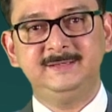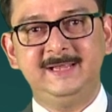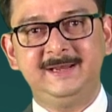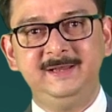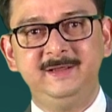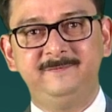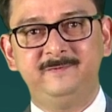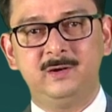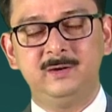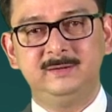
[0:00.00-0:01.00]
technique
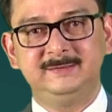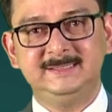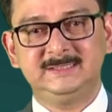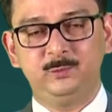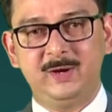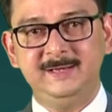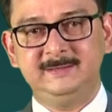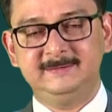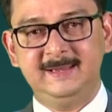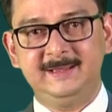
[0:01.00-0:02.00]
for this wide
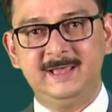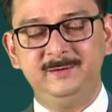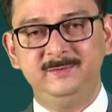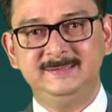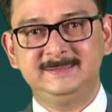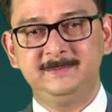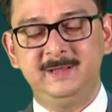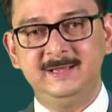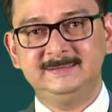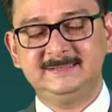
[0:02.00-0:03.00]
neck aneurysm
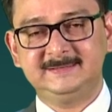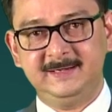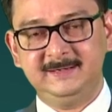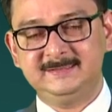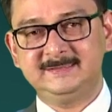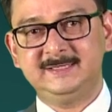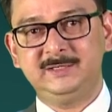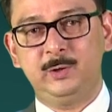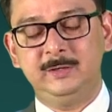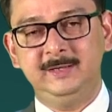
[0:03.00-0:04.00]
is stent-assisted
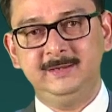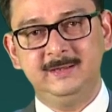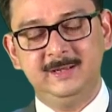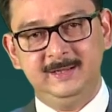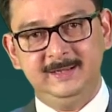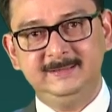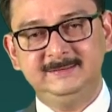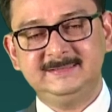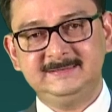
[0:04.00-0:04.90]
coiling. In this